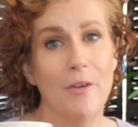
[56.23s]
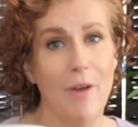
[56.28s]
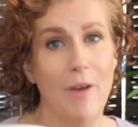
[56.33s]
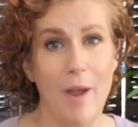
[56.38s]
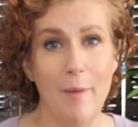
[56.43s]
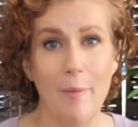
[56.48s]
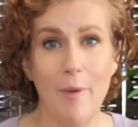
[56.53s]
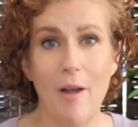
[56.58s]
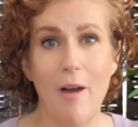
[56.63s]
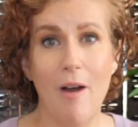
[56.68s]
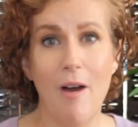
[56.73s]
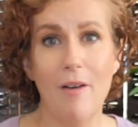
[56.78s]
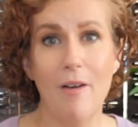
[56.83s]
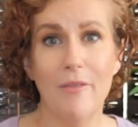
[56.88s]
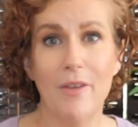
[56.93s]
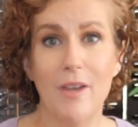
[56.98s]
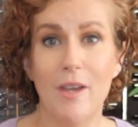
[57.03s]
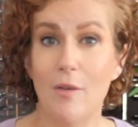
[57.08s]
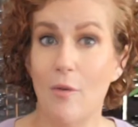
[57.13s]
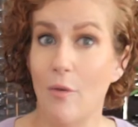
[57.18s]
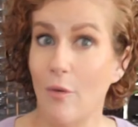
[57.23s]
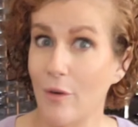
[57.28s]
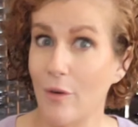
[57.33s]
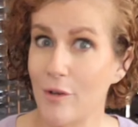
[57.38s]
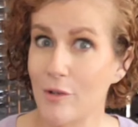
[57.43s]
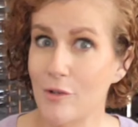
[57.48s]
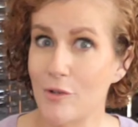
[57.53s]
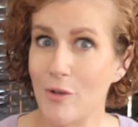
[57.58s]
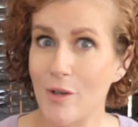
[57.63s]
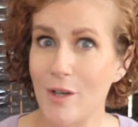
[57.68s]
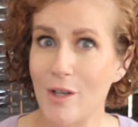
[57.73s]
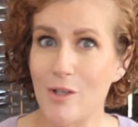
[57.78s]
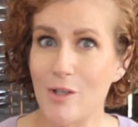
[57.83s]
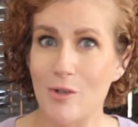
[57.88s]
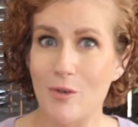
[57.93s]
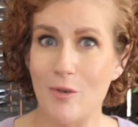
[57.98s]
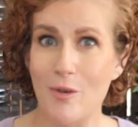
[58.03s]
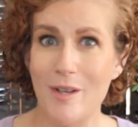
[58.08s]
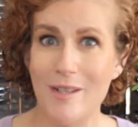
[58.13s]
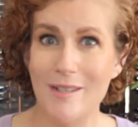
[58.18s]
grab a coffee or your drink of
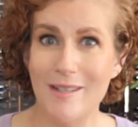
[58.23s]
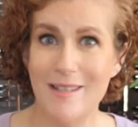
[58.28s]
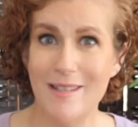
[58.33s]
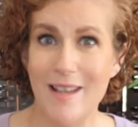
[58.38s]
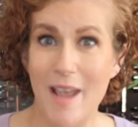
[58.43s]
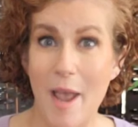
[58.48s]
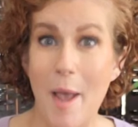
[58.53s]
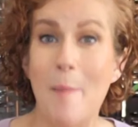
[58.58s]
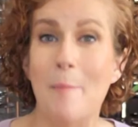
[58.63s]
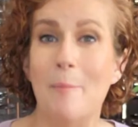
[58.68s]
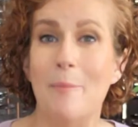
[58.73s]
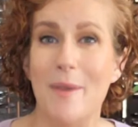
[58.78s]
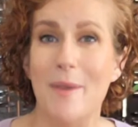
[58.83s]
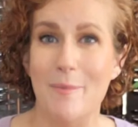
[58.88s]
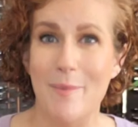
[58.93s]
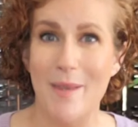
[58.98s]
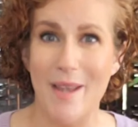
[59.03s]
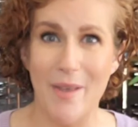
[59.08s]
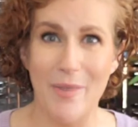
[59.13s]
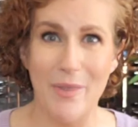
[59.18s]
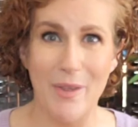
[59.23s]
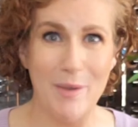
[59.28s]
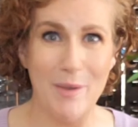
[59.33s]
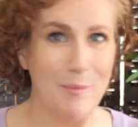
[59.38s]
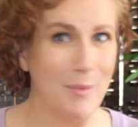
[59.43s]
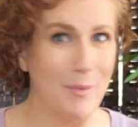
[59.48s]
choice, and meet me at the